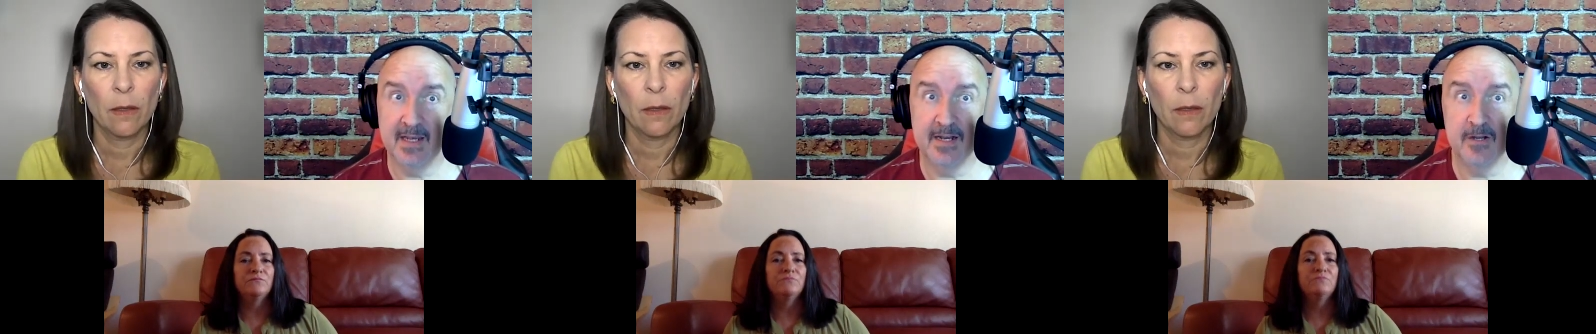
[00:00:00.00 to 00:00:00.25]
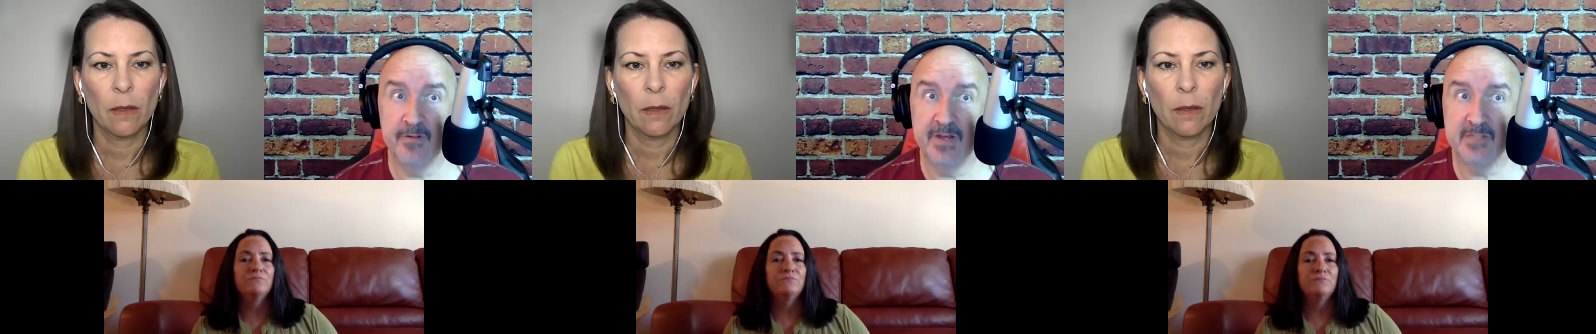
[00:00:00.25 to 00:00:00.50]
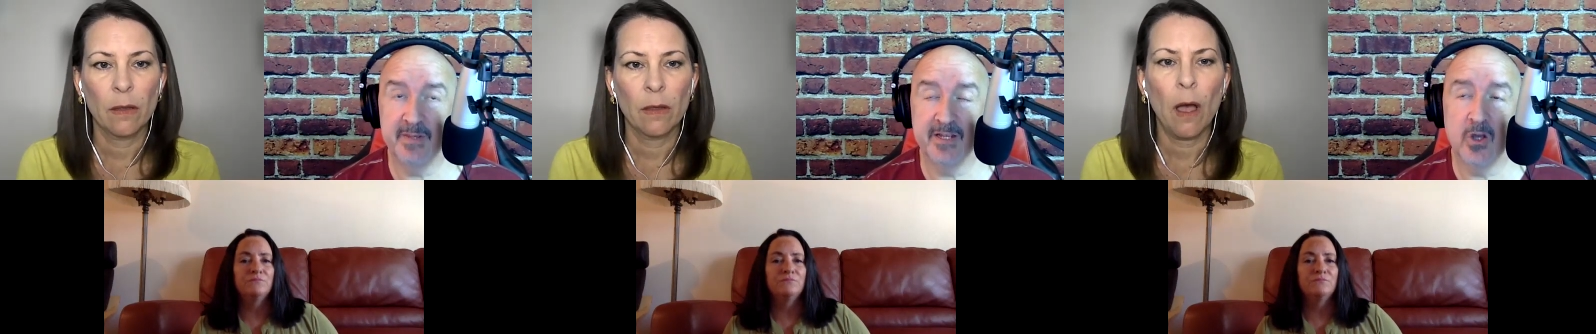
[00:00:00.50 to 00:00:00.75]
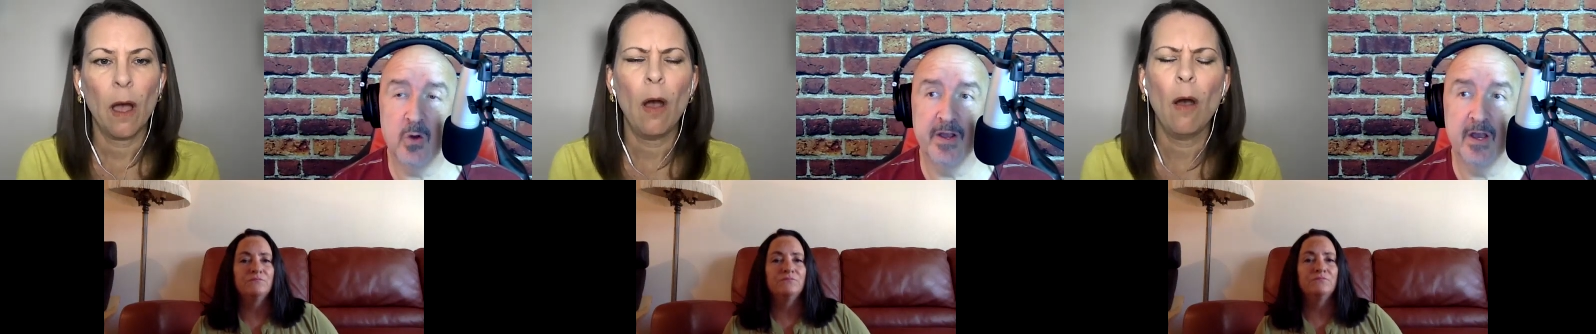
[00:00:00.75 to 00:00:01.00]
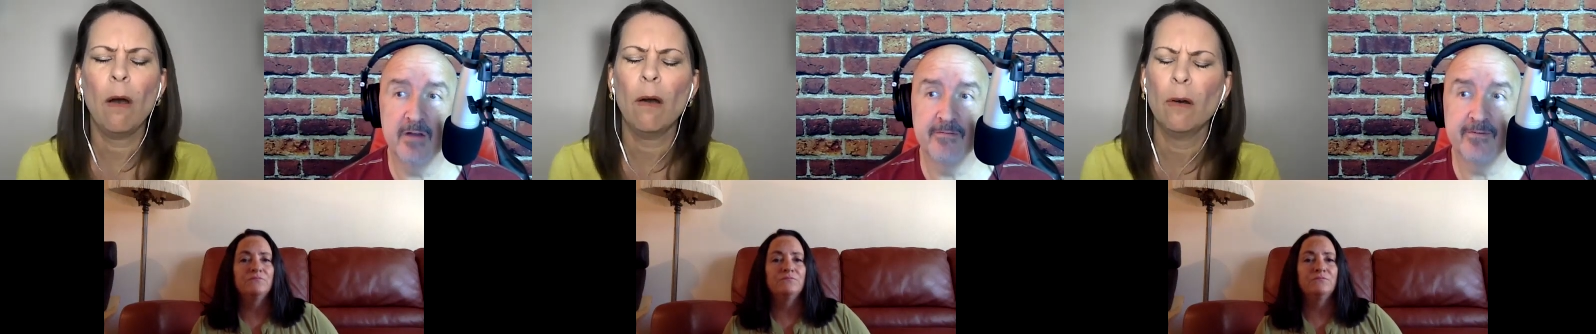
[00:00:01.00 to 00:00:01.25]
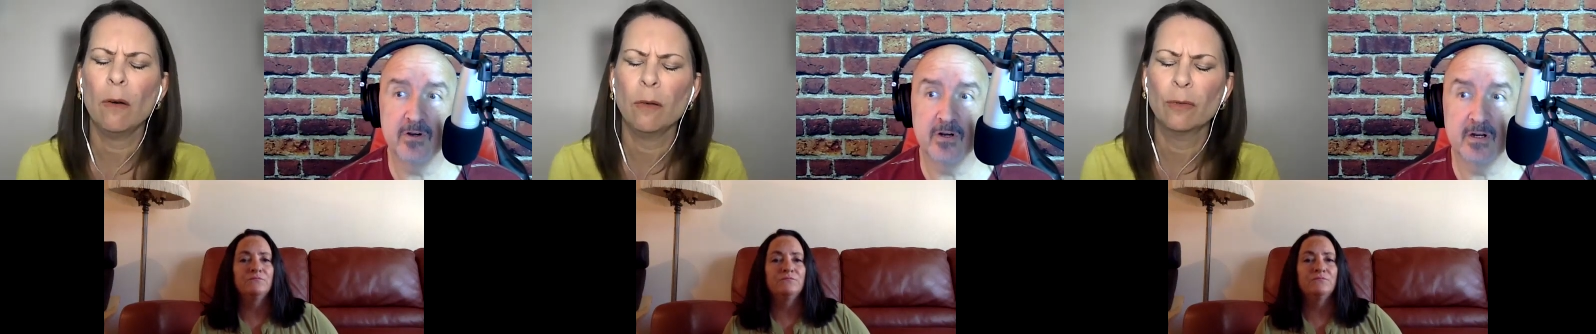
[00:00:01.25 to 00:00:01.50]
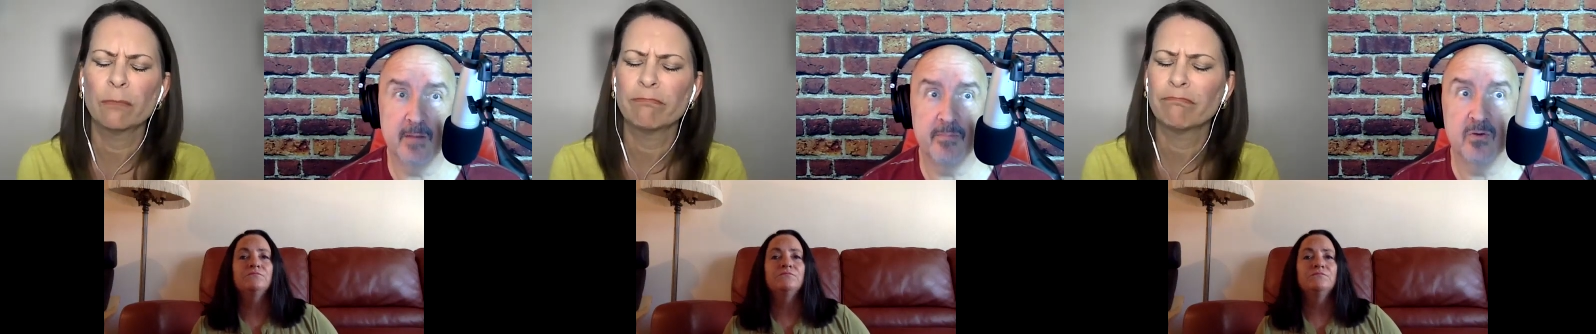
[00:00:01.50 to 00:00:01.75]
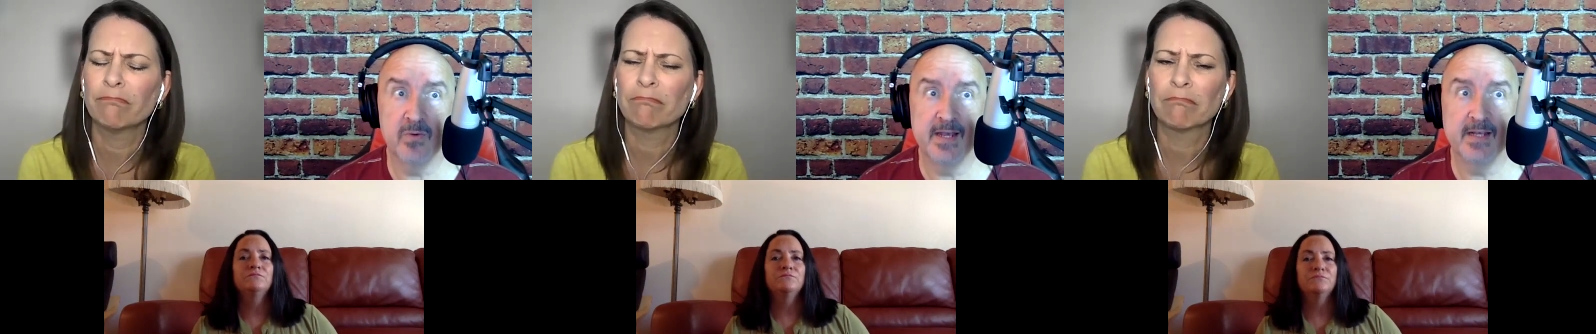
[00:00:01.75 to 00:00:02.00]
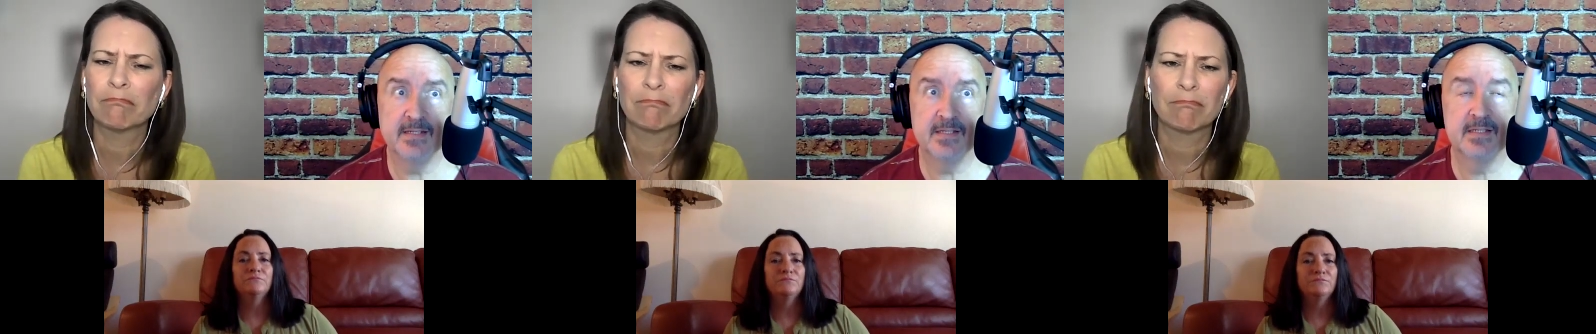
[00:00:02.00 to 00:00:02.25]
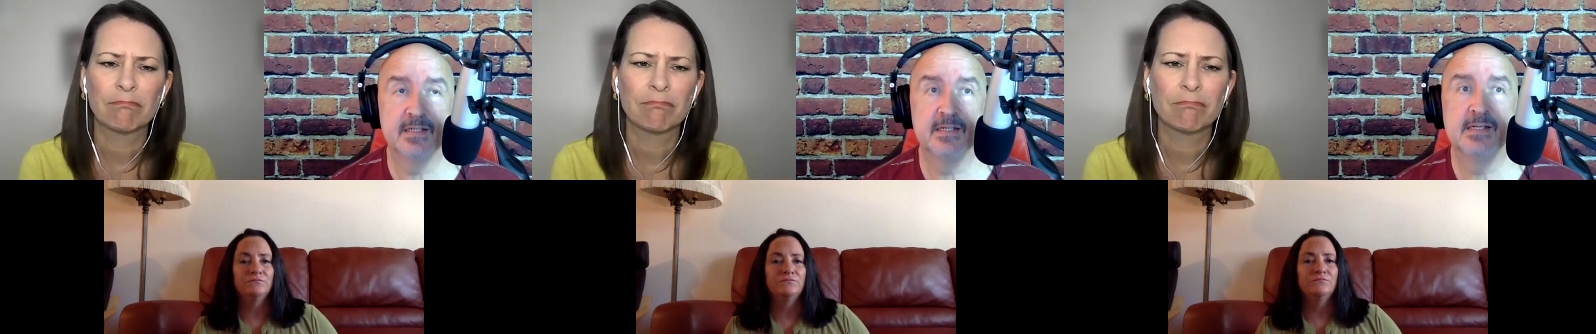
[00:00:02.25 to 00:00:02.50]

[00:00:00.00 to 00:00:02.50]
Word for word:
Speaker 1: I know that's been going on oh. for a couple of weeks.